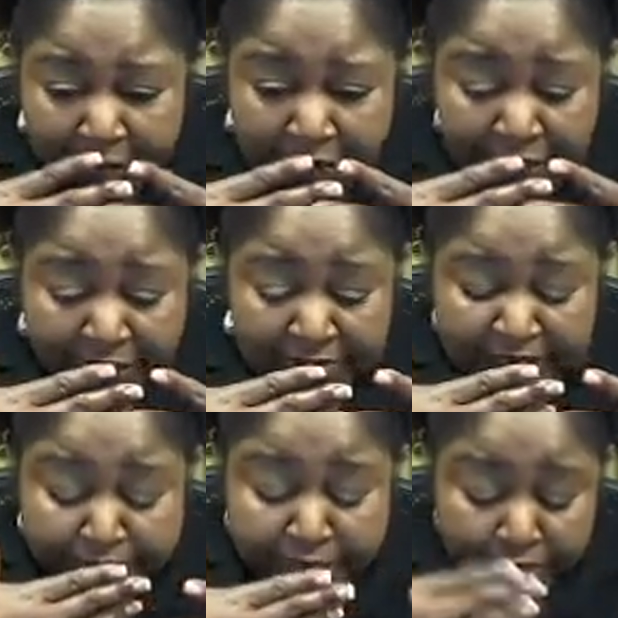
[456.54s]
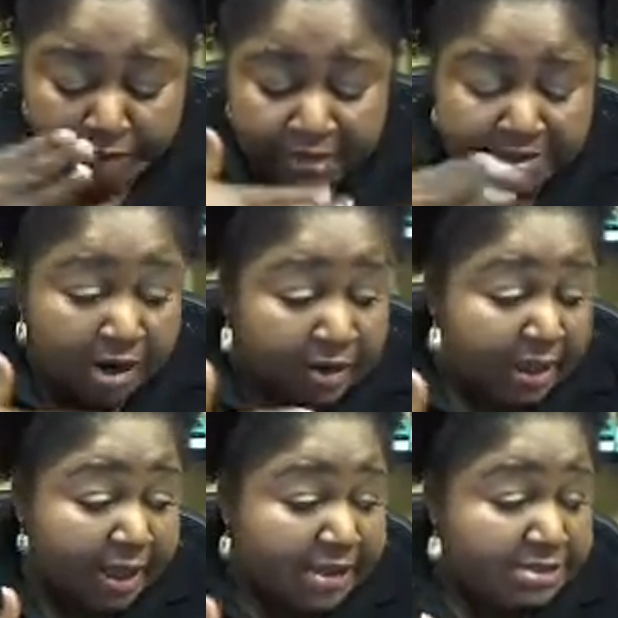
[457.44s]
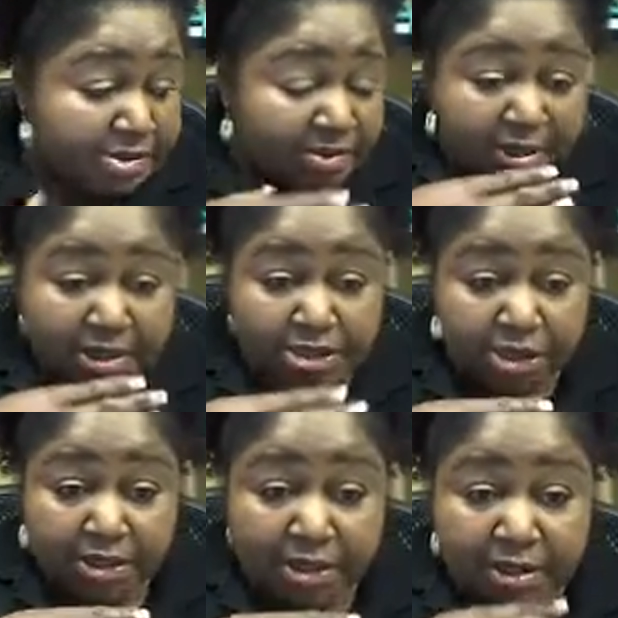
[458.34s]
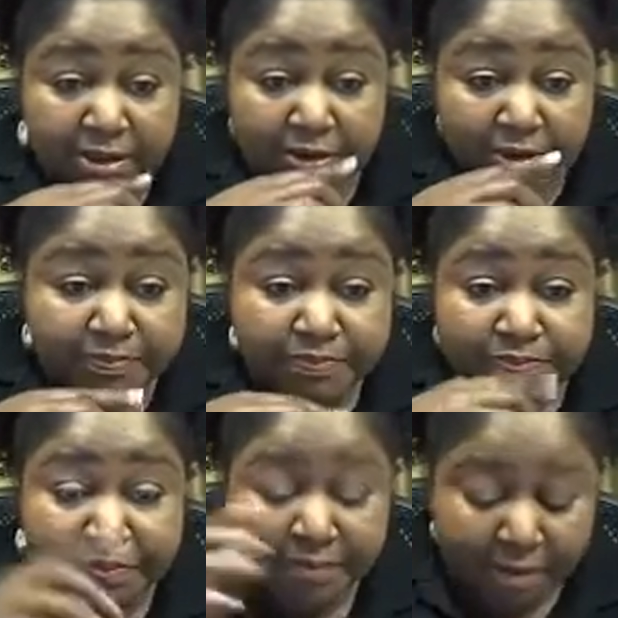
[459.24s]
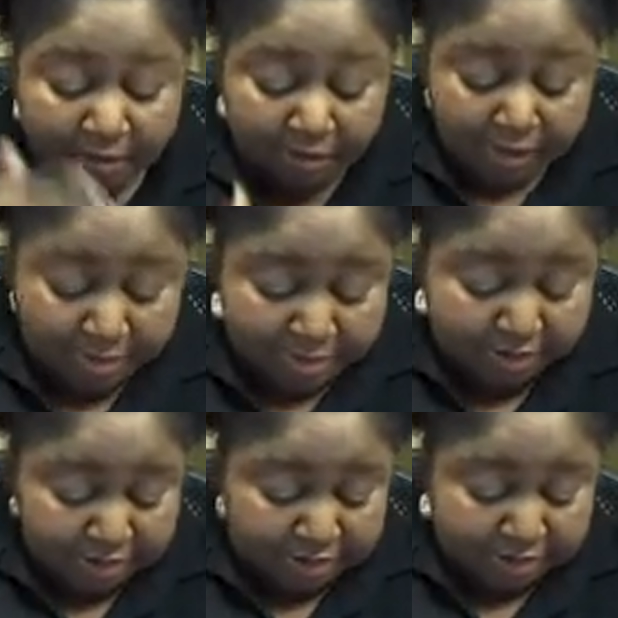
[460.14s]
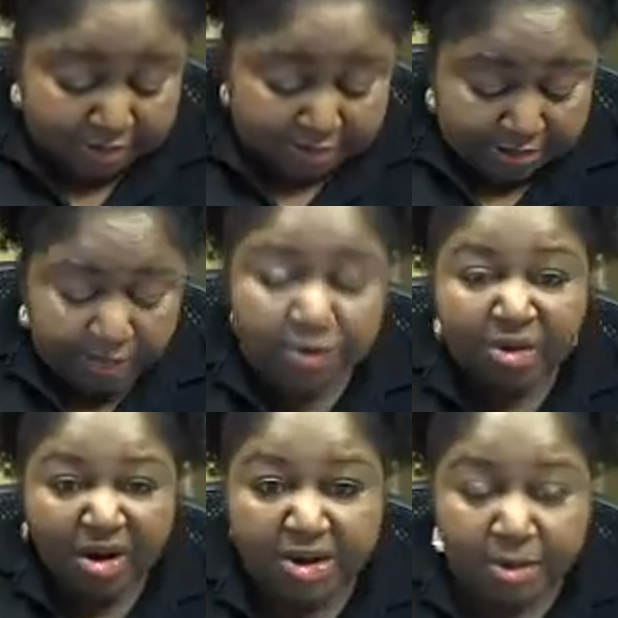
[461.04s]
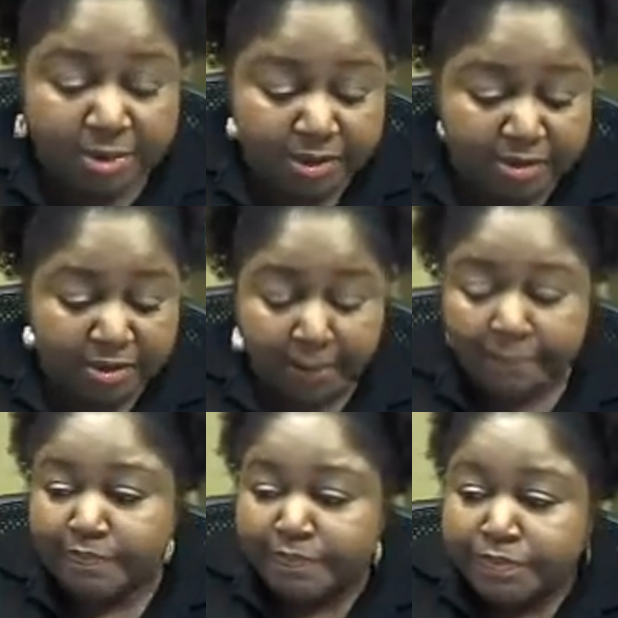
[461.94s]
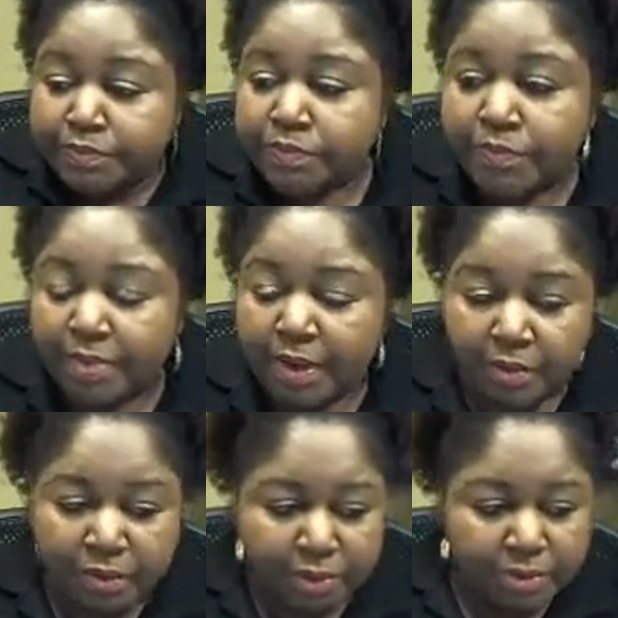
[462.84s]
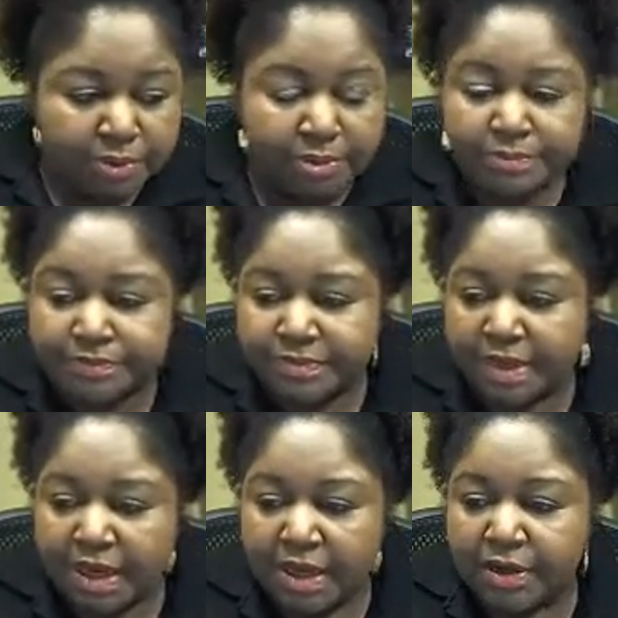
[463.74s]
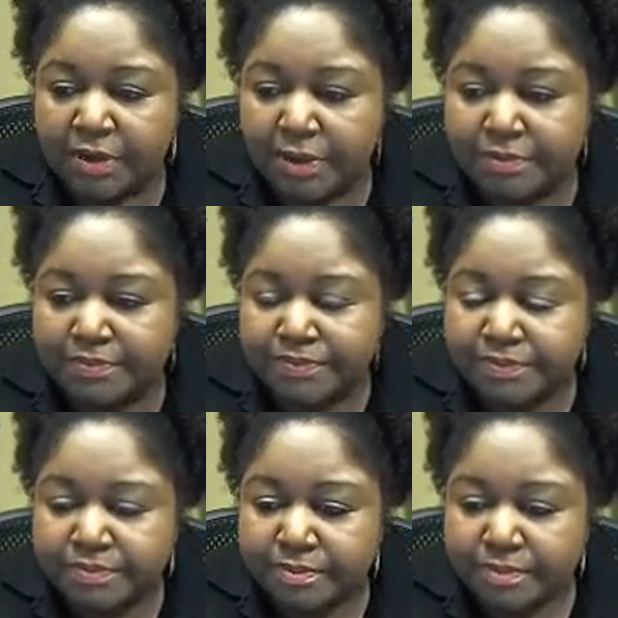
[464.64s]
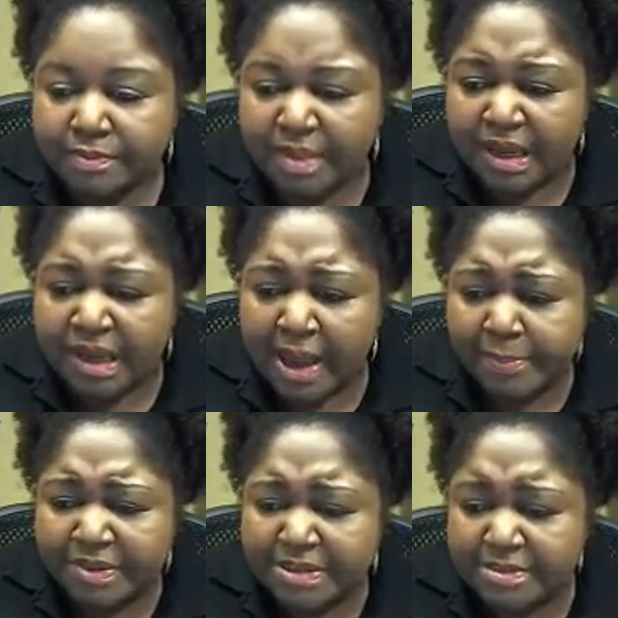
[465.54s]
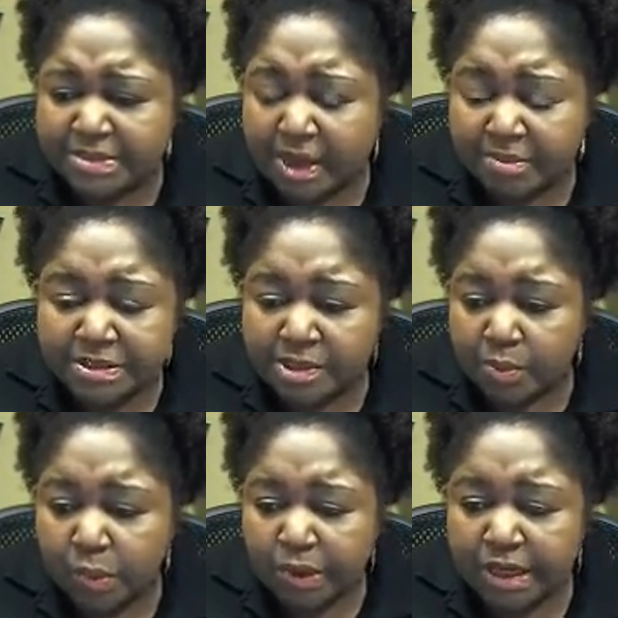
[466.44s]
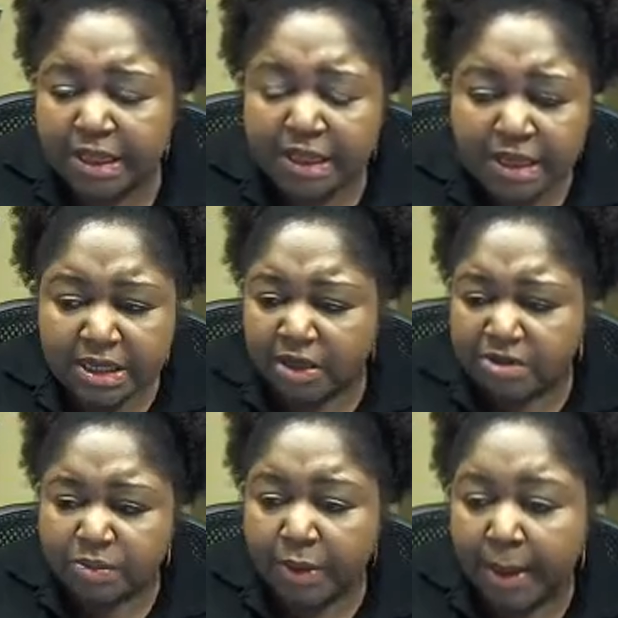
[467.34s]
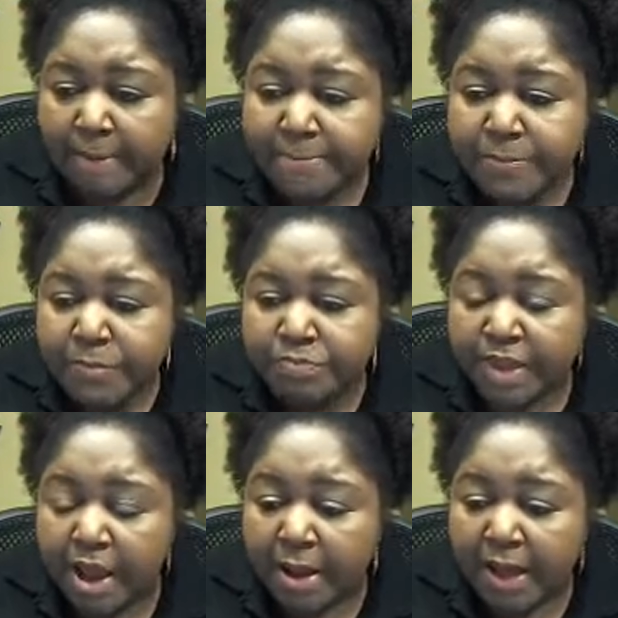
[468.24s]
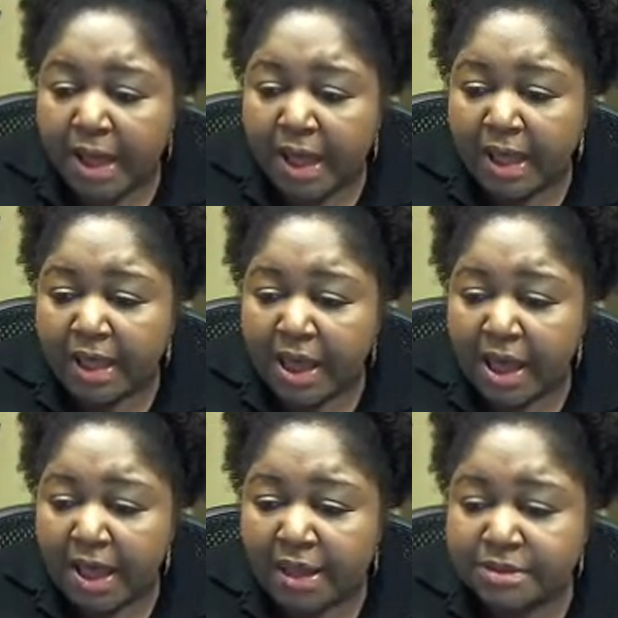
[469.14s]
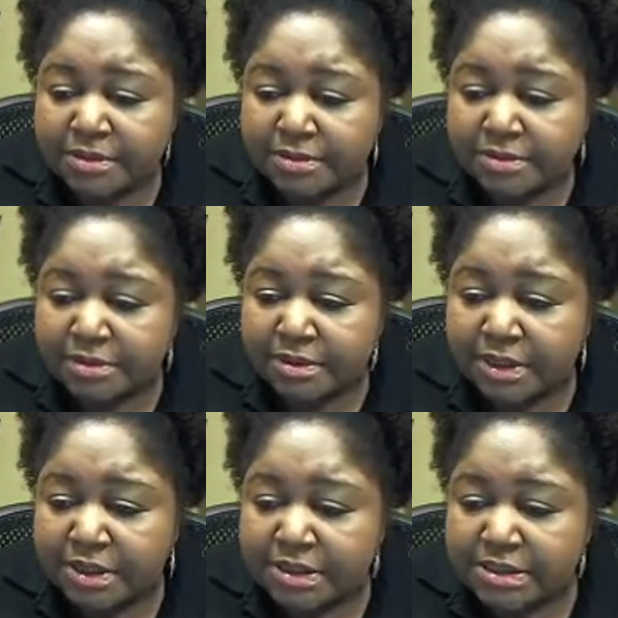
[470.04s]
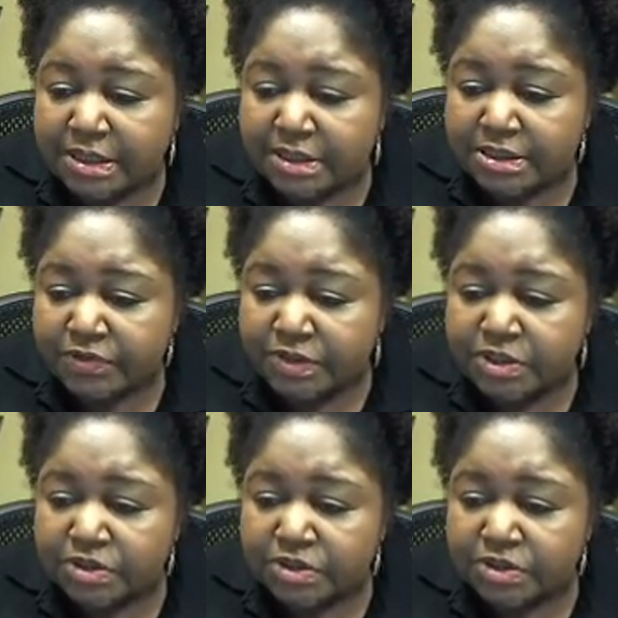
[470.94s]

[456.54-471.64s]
Ooh. Sorry guys, I'm so glad y'all are not here around me so you can, well, you are here, but you know. Ooh. I don't know. It happens sometimes in the morning and then it goes away. Hi. And it says your